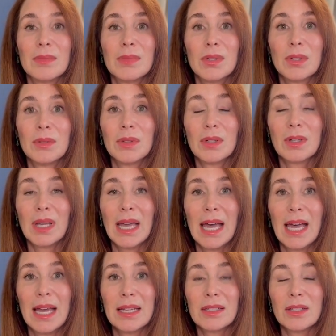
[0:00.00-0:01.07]
to look
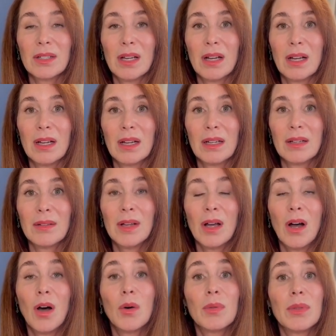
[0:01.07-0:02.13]
at, I
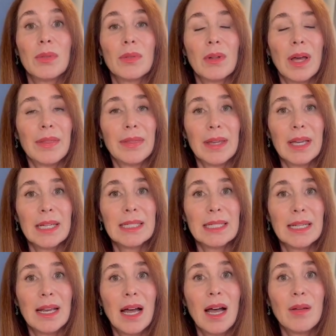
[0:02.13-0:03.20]
think I did
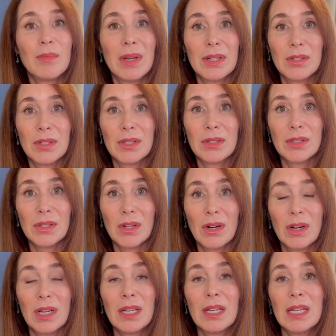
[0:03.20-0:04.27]
not mention,
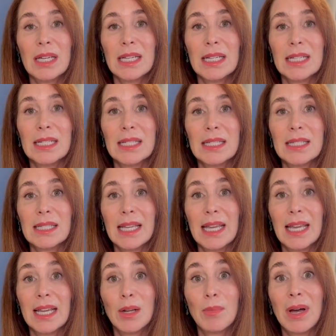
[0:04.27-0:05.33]
sorry, is
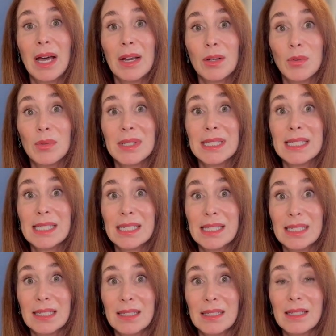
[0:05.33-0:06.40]
antibiotic
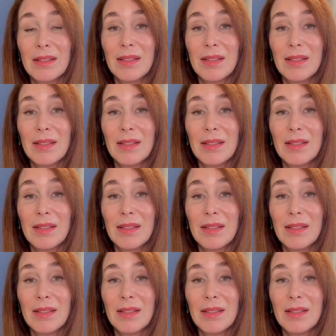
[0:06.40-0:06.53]
resistance.